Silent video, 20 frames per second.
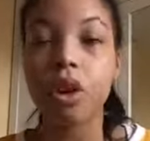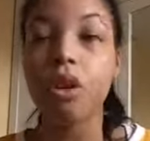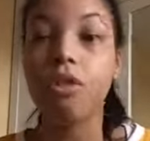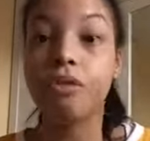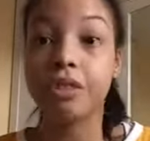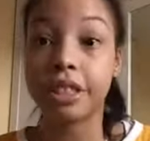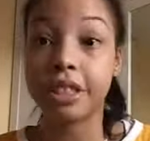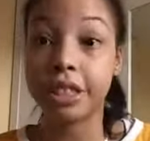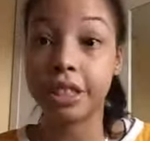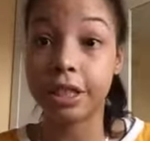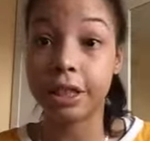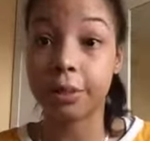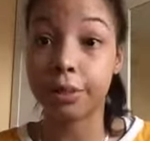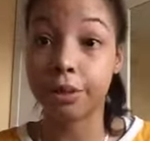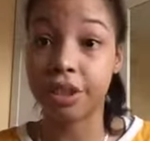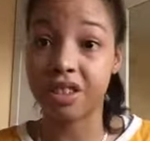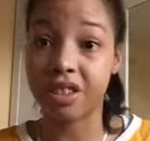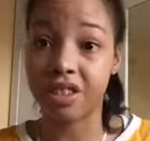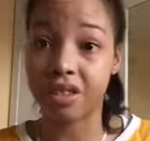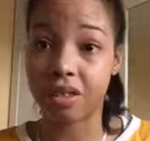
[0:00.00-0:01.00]
obviously
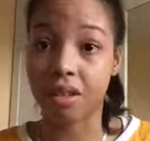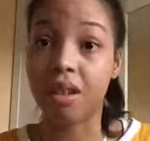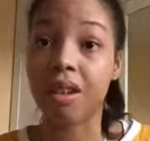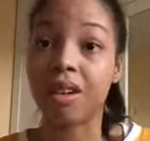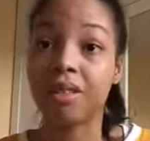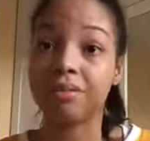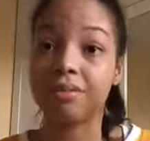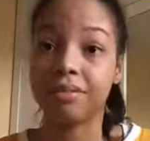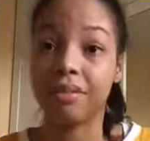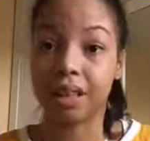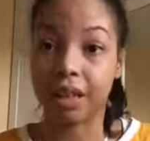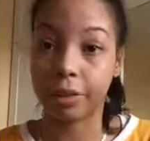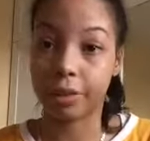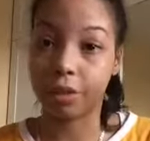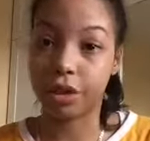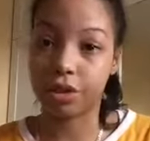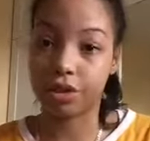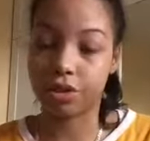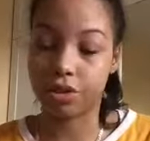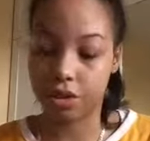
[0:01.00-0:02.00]
Sabrina's aunt.
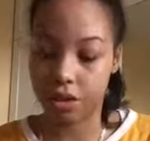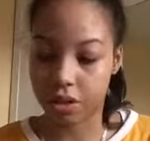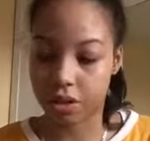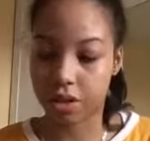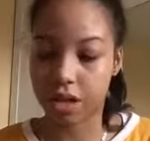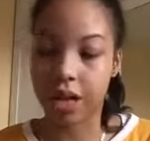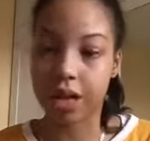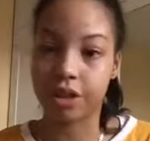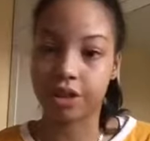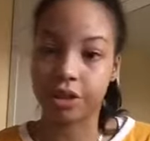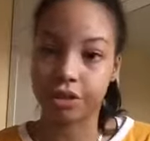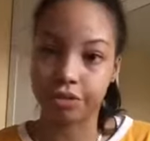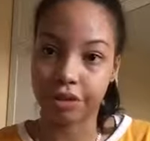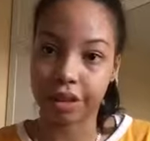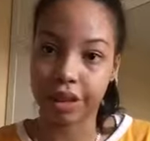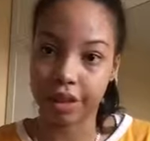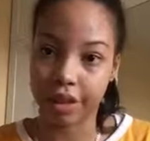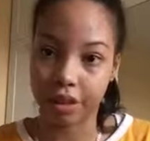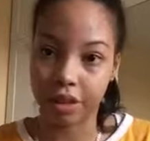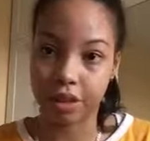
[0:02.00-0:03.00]
Like we just, I just
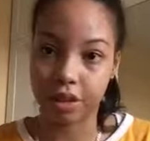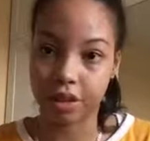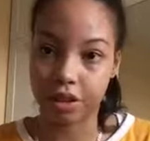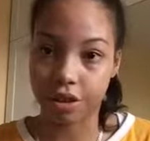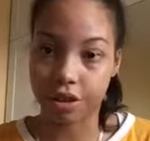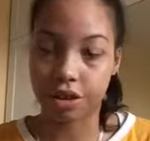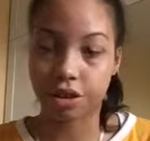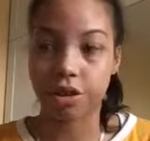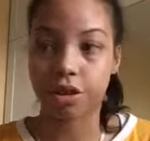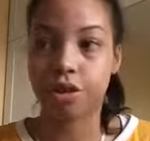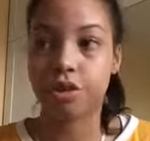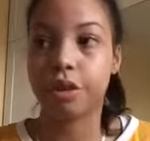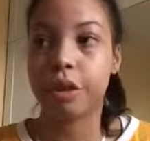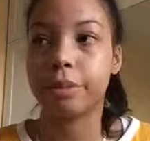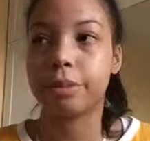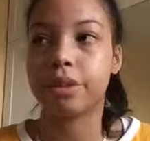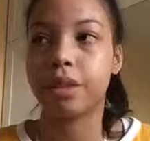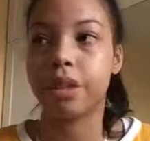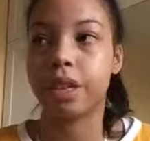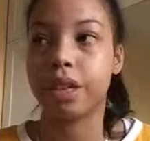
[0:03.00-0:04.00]
read in the
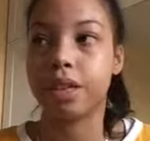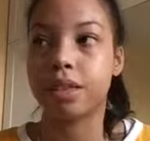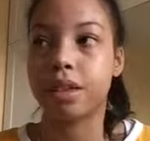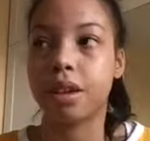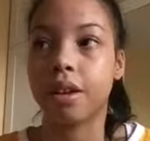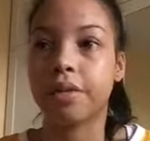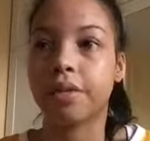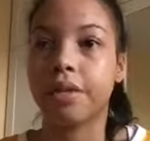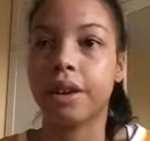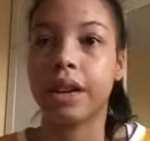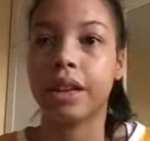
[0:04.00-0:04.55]
description and stuff.